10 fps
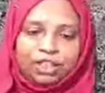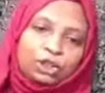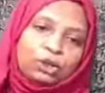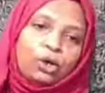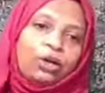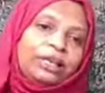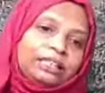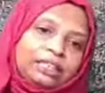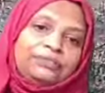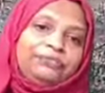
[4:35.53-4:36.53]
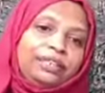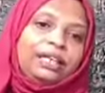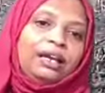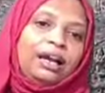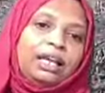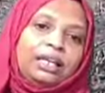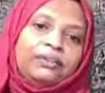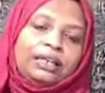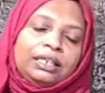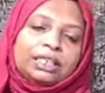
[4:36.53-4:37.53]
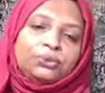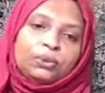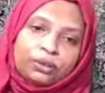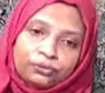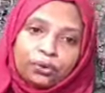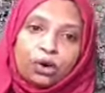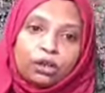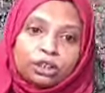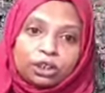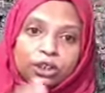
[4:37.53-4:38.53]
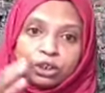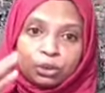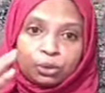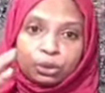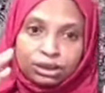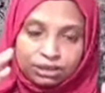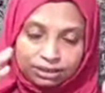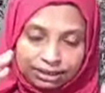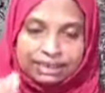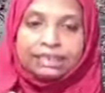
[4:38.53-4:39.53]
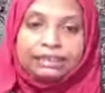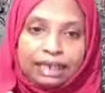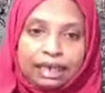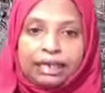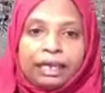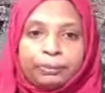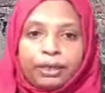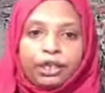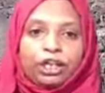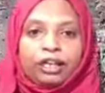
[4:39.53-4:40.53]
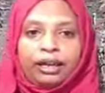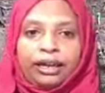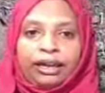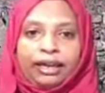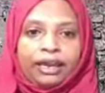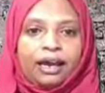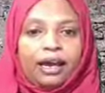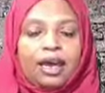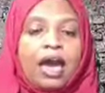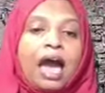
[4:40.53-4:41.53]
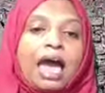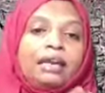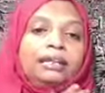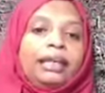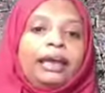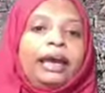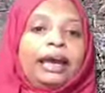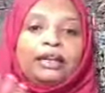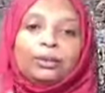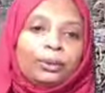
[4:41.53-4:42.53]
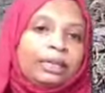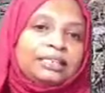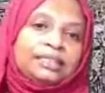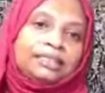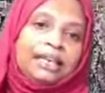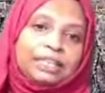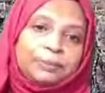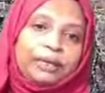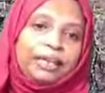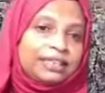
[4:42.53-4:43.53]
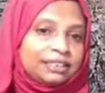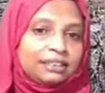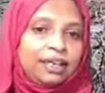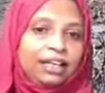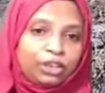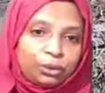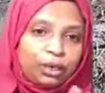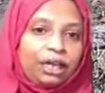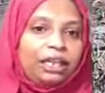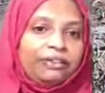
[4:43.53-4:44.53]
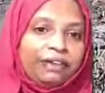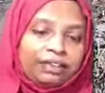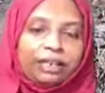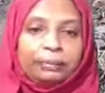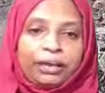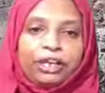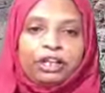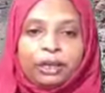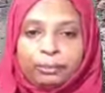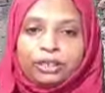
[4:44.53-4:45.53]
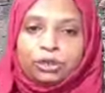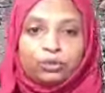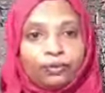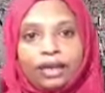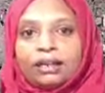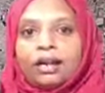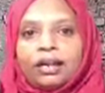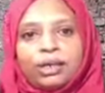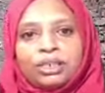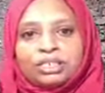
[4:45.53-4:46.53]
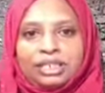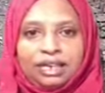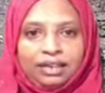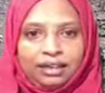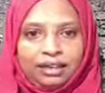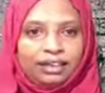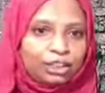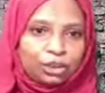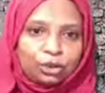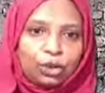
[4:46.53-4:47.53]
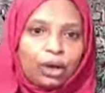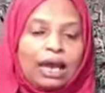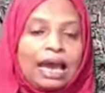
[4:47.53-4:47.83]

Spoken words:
So shifting cultivators were forced to settle in a particular area, and they had no any such an experience early to cultivate in a particular piece of land continuously. So